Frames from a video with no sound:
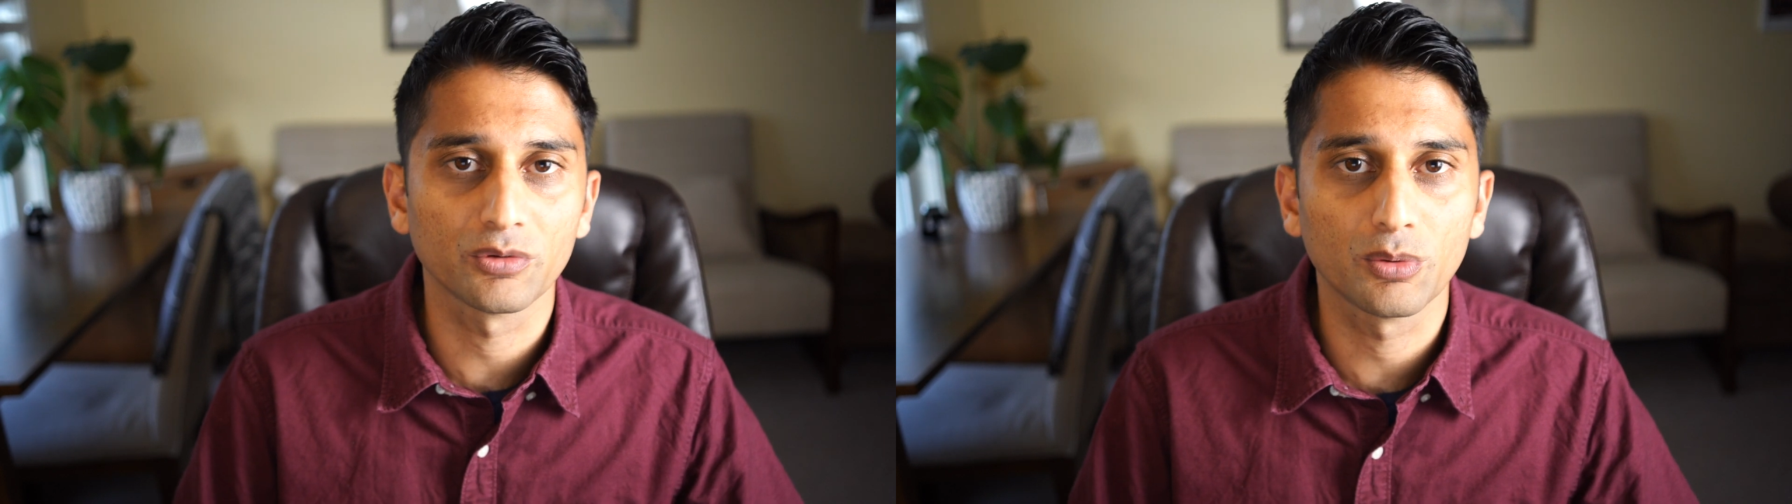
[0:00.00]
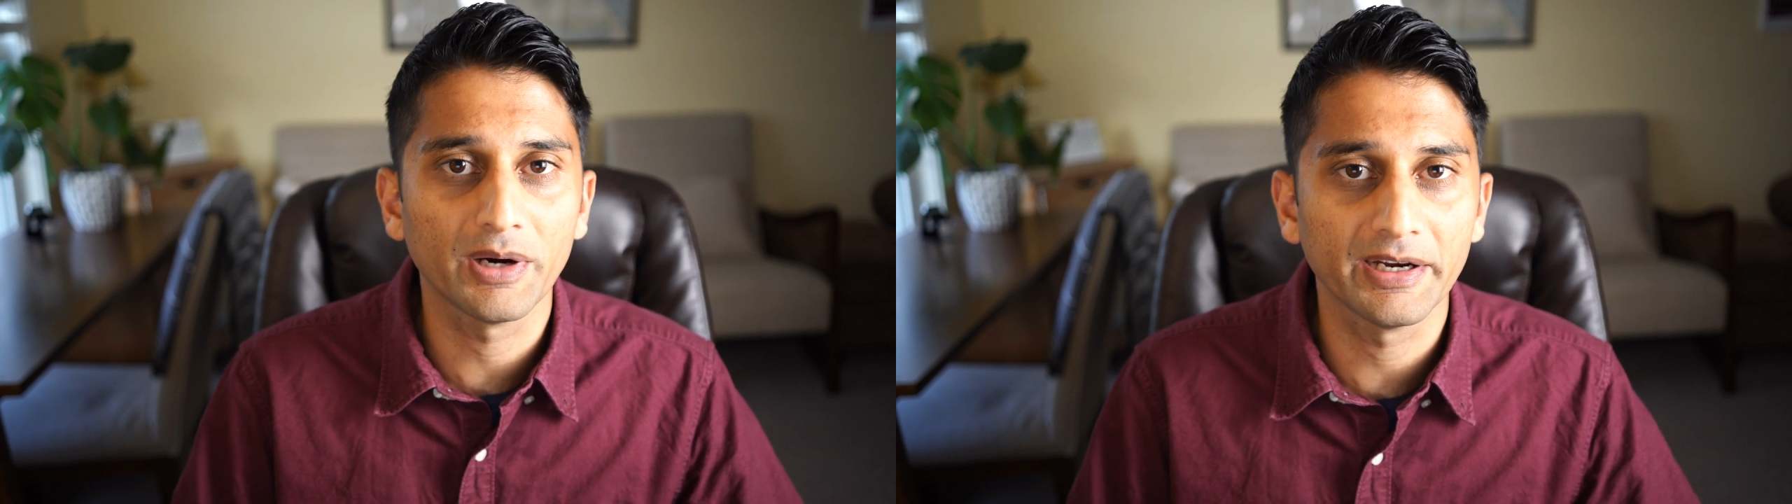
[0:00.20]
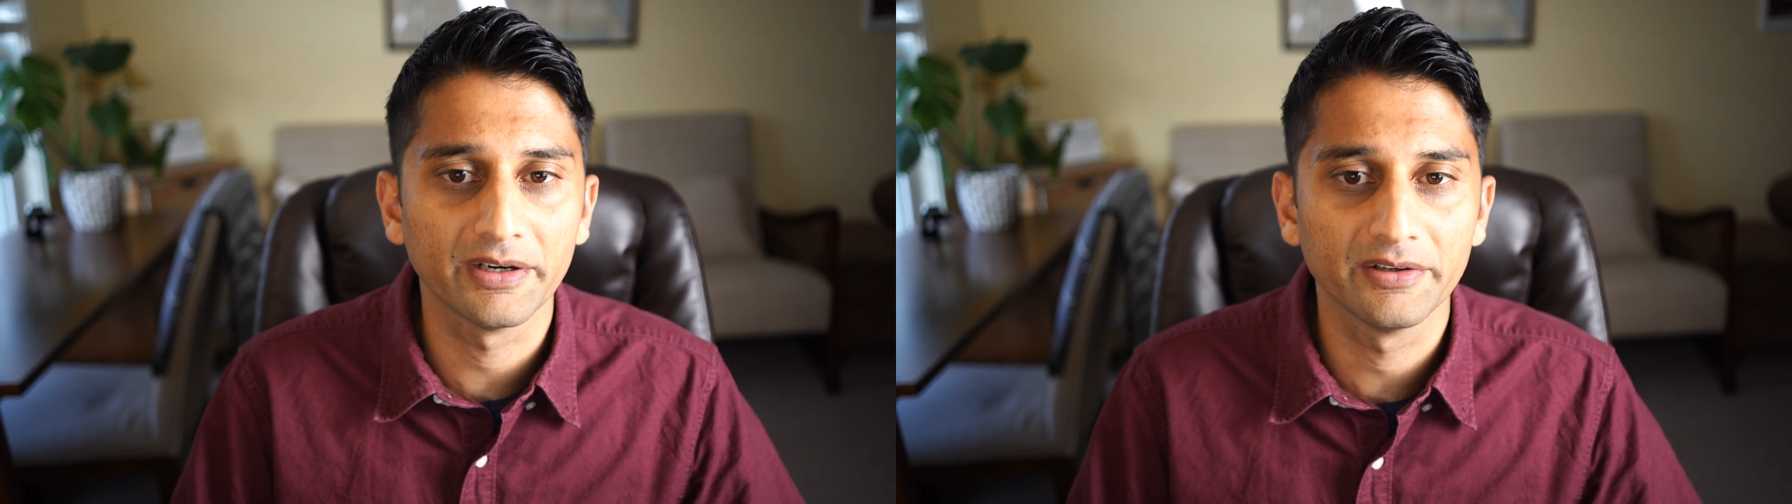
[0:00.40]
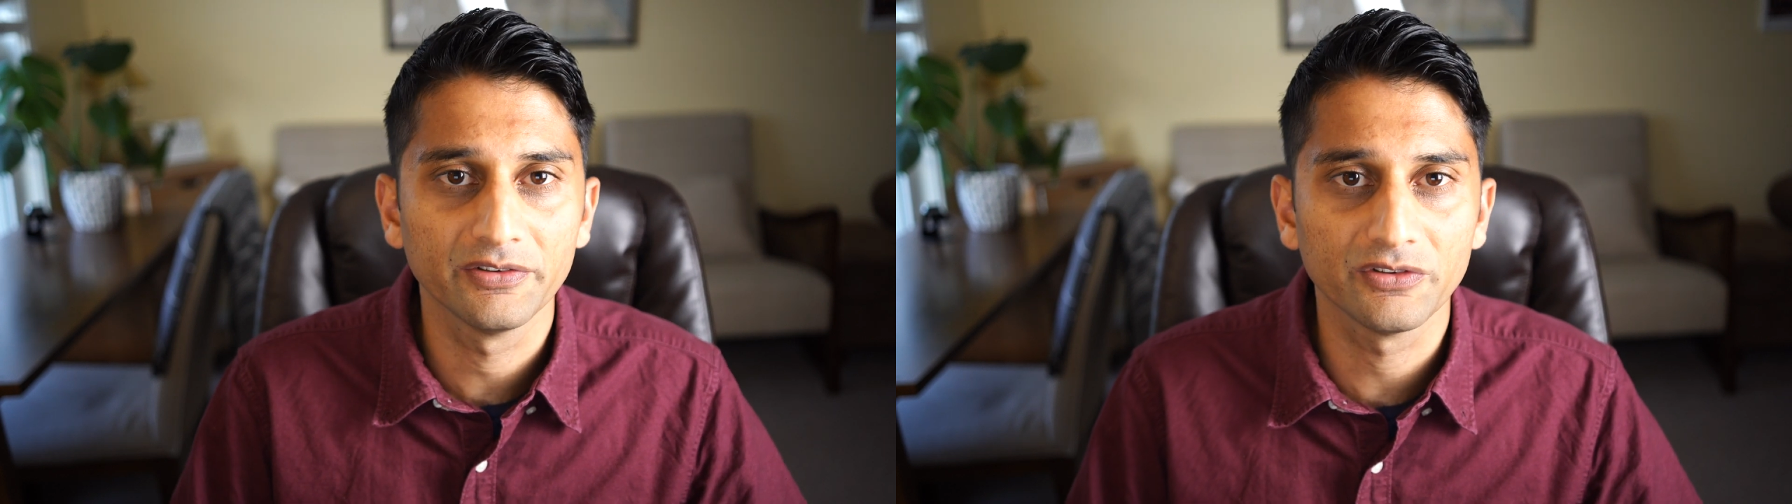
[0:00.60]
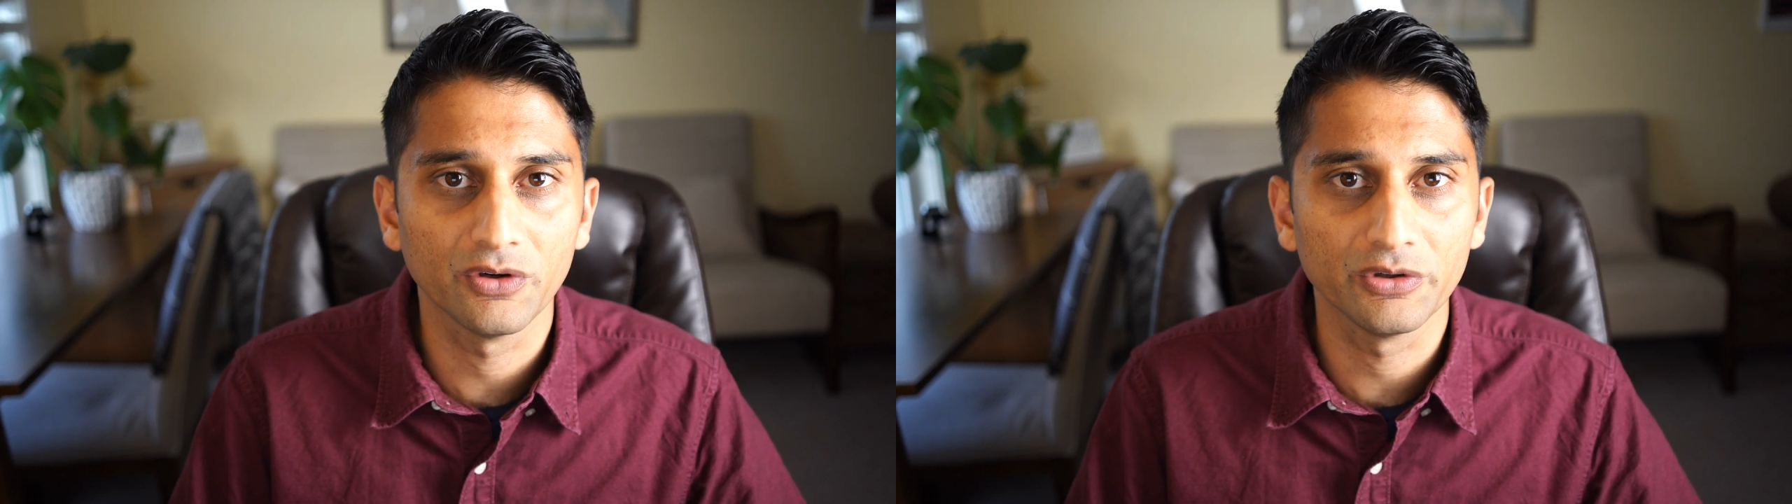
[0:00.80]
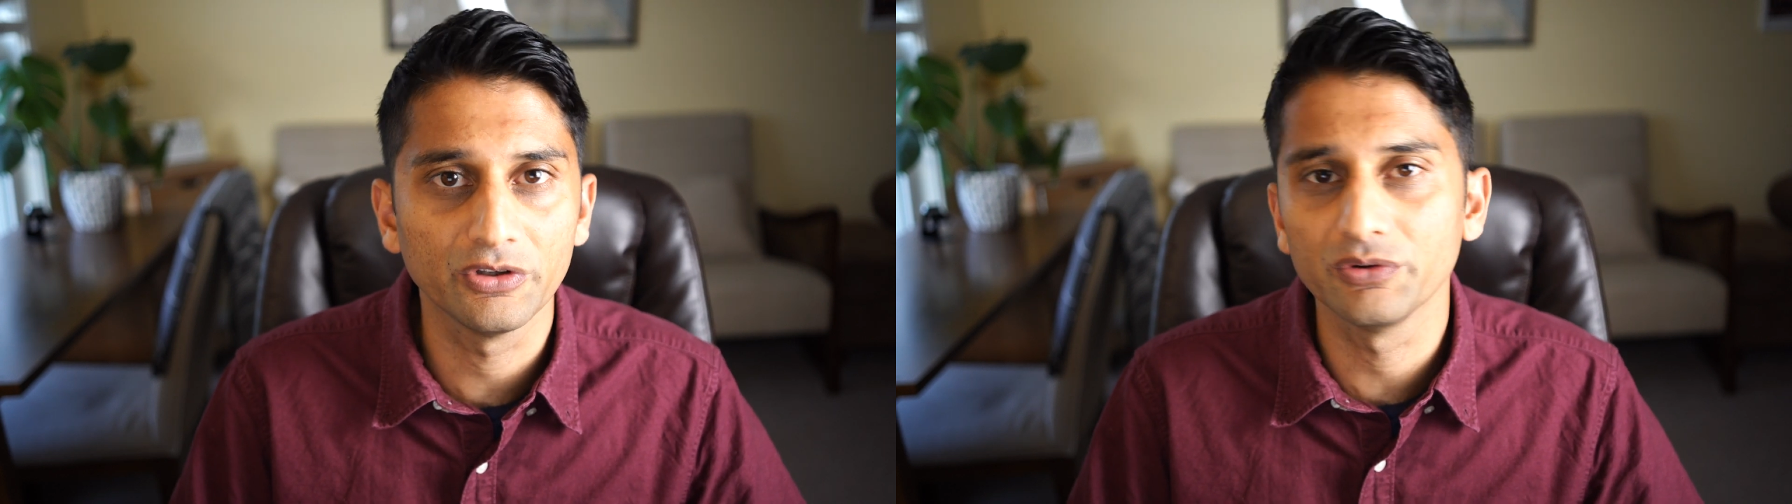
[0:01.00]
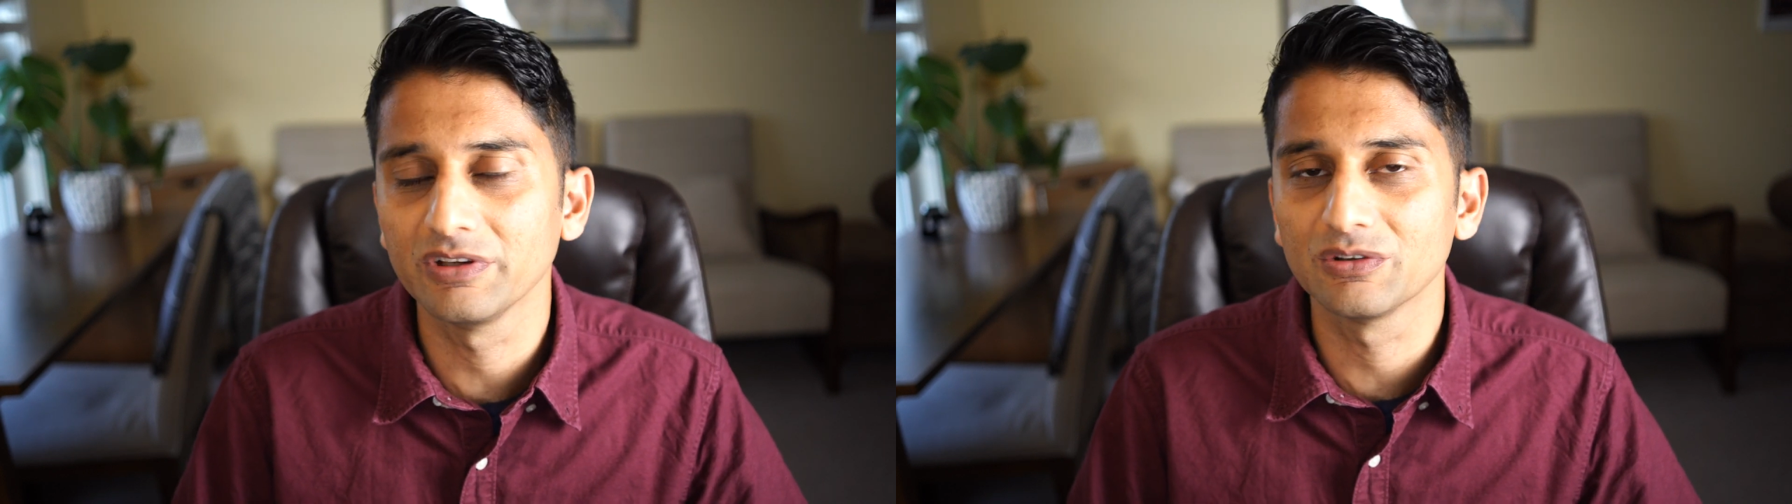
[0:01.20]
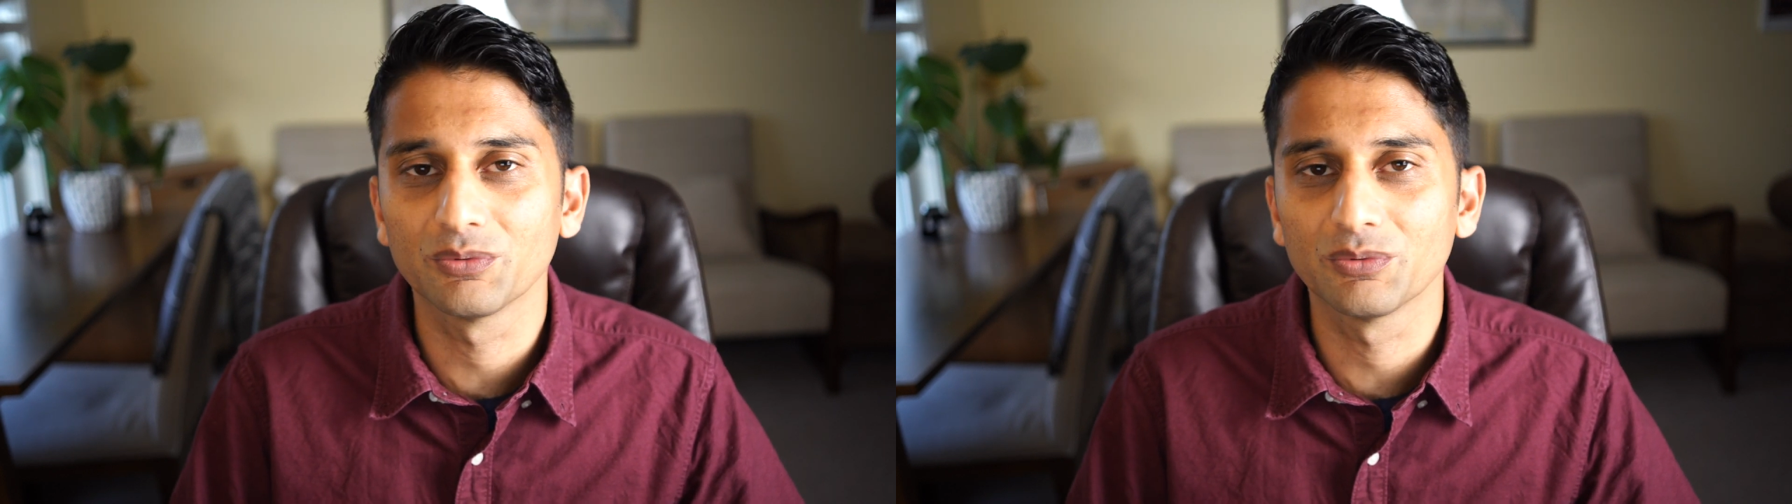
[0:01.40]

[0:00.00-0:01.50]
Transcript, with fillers: required, so you don't need to